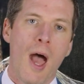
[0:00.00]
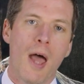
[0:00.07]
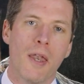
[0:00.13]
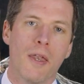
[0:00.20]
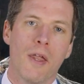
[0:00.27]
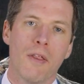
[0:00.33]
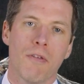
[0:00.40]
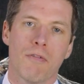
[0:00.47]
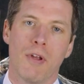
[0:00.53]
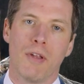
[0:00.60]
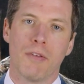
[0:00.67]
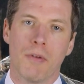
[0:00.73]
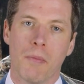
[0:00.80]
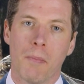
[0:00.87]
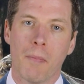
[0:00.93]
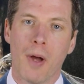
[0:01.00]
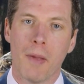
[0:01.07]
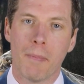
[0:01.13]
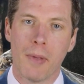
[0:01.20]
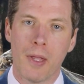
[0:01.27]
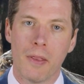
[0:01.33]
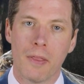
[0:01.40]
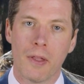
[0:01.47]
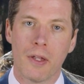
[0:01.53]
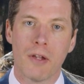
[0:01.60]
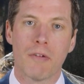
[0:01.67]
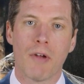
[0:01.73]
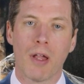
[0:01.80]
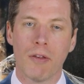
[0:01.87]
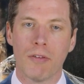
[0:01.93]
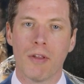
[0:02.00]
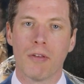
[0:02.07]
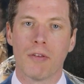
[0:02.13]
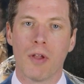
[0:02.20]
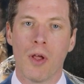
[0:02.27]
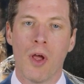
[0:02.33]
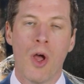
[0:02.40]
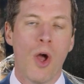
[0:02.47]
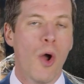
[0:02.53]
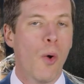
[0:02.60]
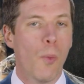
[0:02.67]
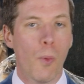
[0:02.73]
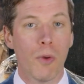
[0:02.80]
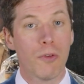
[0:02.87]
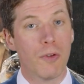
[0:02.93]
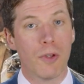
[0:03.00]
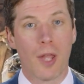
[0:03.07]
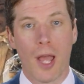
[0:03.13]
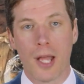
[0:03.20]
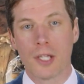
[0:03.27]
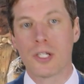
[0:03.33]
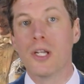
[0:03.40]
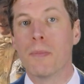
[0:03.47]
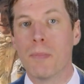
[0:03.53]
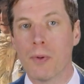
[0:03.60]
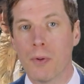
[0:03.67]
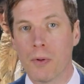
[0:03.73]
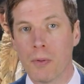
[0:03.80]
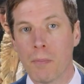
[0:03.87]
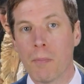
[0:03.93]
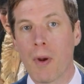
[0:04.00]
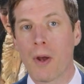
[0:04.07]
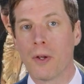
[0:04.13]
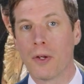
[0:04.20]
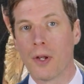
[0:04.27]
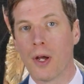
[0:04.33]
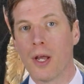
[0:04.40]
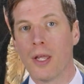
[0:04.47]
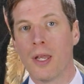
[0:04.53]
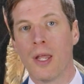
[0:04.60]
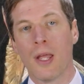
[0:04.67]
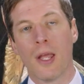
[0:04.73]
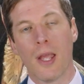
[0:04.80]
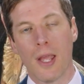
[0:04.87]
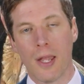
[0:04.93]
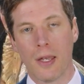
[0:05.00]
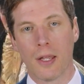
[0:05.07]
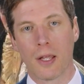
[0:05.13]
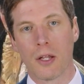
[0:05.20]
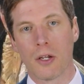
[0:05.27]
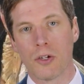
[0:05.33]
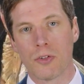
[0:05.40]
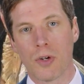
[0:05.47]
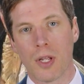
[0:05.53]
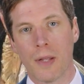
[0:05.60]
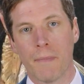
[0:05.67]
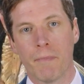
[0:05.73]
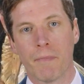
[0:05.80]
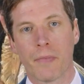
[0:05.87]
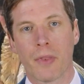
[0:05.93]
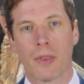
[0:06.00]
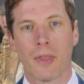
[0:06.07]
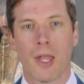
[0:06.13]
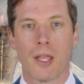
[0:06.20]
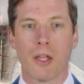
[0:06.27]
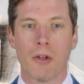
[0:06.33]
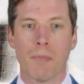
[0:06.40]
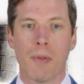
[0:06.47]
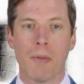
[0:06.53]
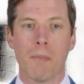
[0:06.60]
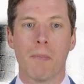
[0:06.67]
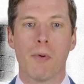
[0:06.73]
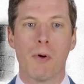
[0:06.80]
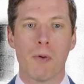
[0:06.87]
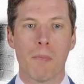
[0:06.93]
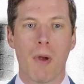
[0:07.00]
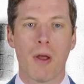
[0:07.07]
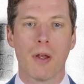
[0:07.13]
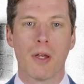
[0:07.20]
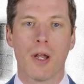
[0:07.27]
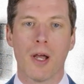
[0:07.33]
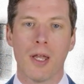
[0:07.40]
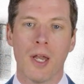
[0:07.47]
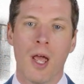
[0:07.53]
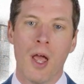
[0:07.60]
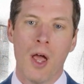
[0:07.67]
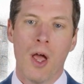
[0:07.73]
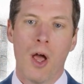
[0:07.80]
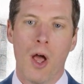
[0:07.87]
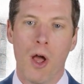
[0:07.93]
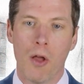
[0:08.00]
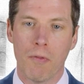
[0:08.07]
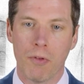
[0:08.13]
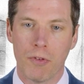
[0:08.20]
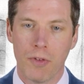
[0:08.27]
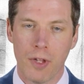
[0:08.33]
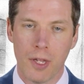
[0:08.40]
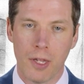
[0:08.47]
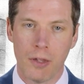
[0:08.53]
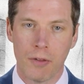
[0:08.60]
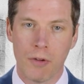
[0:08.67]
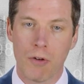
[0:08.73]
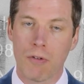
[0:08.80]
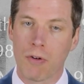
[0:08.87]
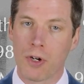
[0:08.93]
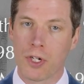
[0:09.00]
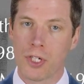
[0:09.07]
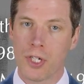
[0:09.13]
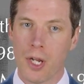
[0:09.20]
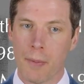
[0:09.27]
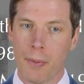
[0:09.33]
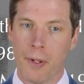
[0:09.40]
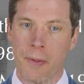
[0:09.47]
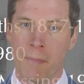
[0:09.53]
Another reason might be that your ancestor wasn't actually born, married, or died in the country. They could have been born, married, or died overseas or on a ship.